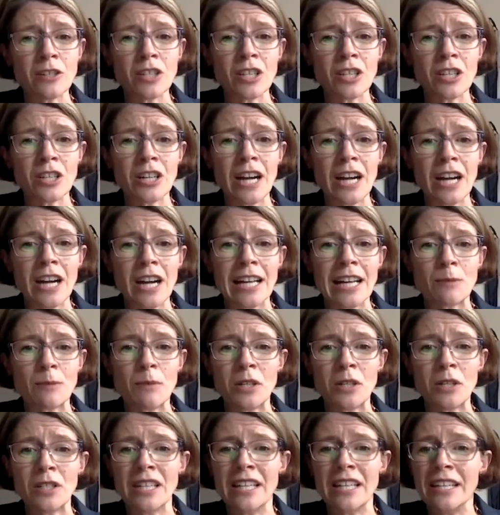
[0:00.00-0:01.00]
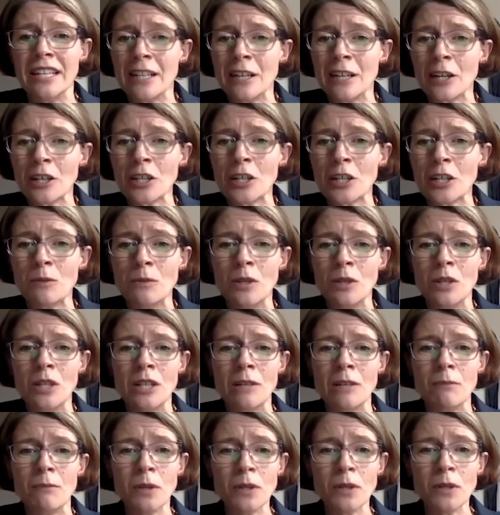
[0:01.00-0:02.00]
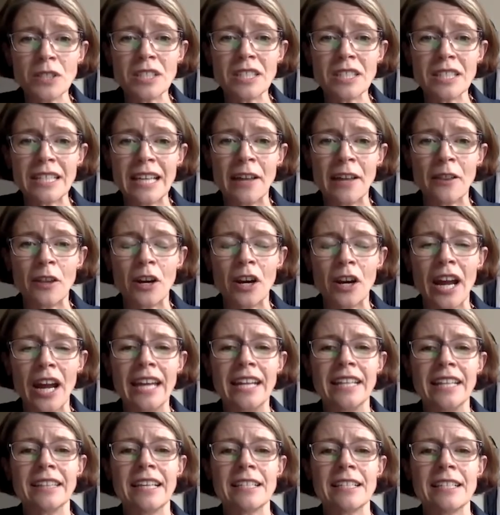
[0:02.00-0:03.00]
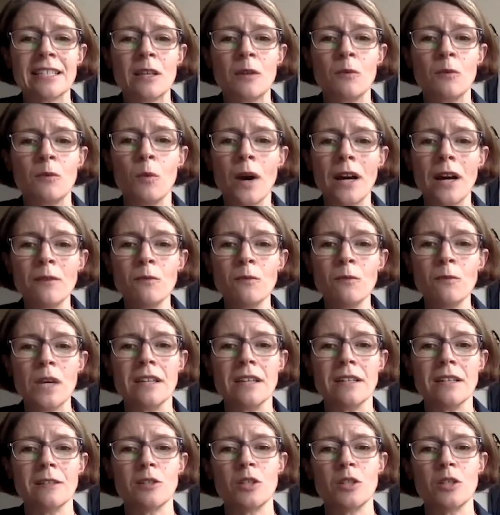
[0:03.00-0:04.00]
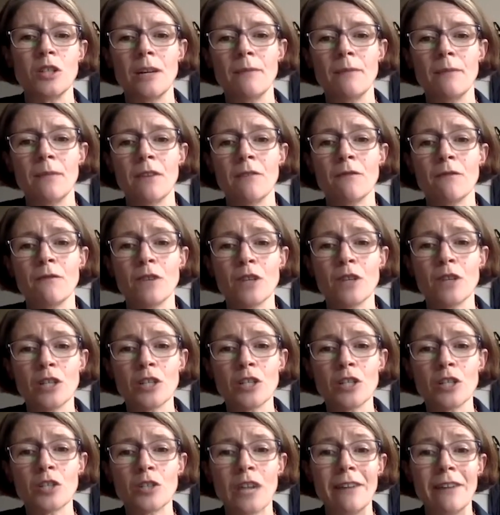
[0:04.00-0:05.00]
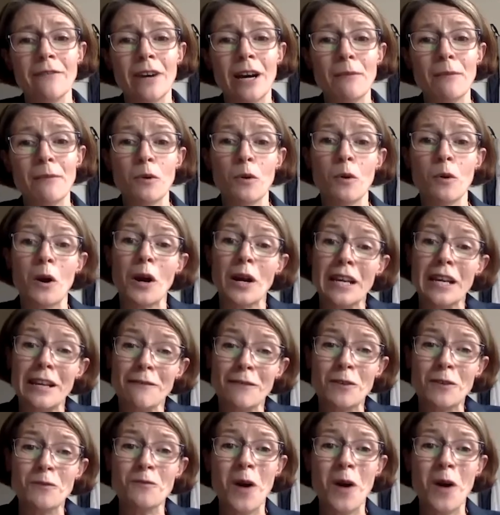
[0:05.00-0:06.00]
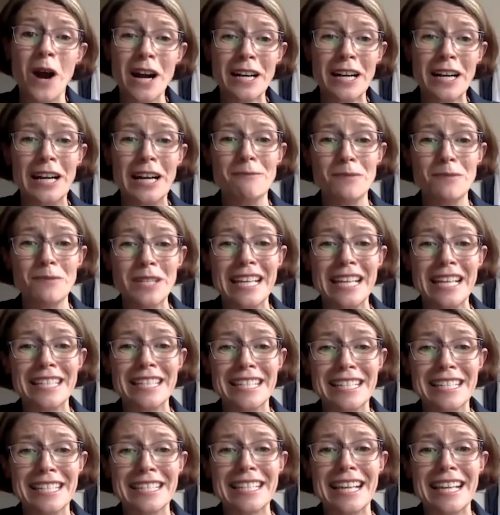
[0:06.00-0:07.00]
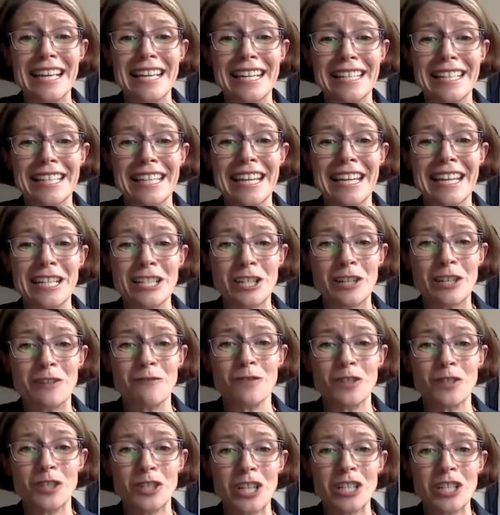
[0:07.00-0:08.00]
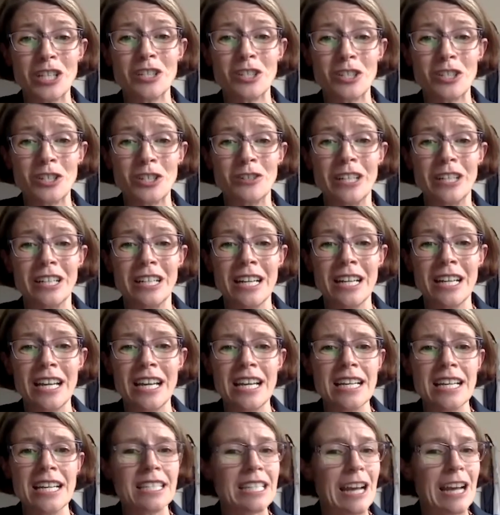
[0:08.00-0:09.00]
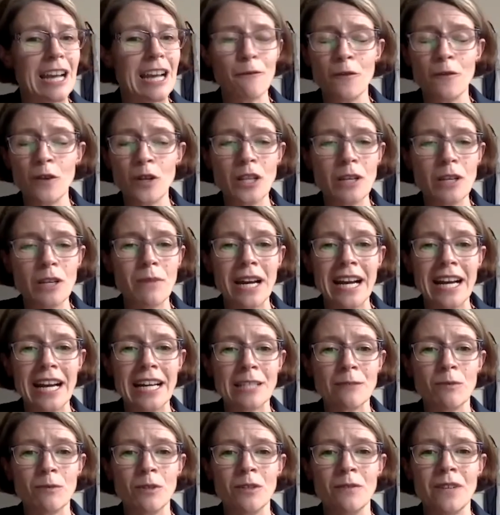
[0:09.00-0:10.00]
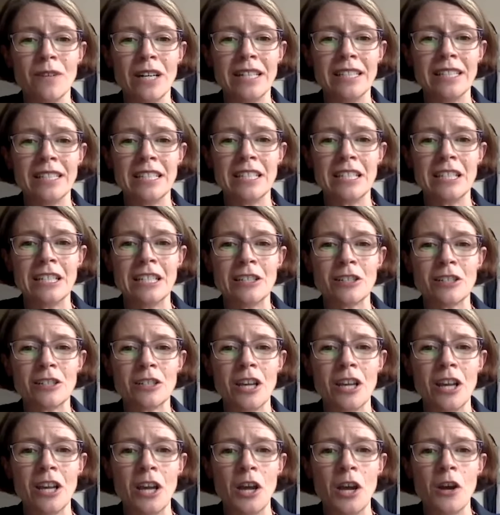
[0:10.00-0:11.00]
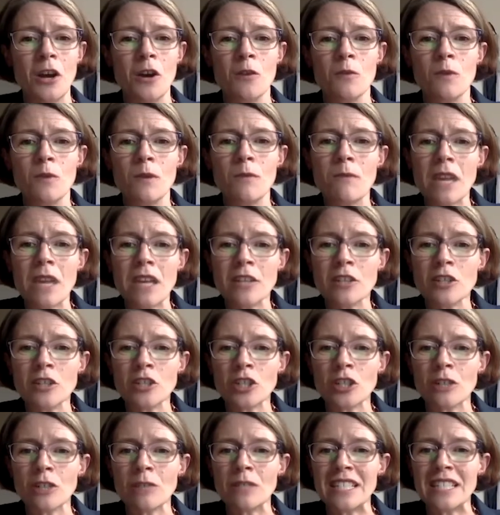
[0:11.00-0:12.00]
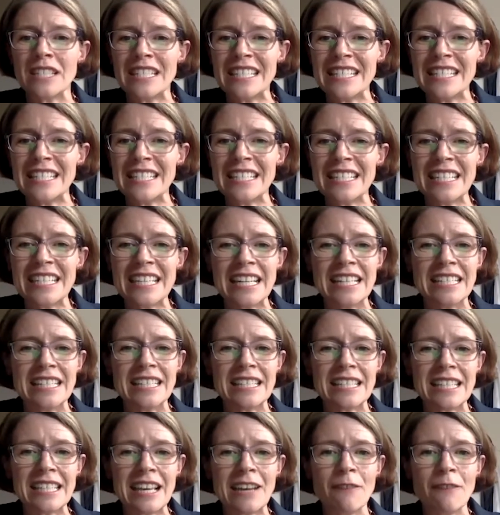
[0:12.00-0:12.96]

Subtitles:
at our hospital and in our community pulled together and in less than 1 week stood up the first drive-up or even walk-up testing site in the nation for just children, staffed fully by hospital volunteers. We made sure it was easy and safe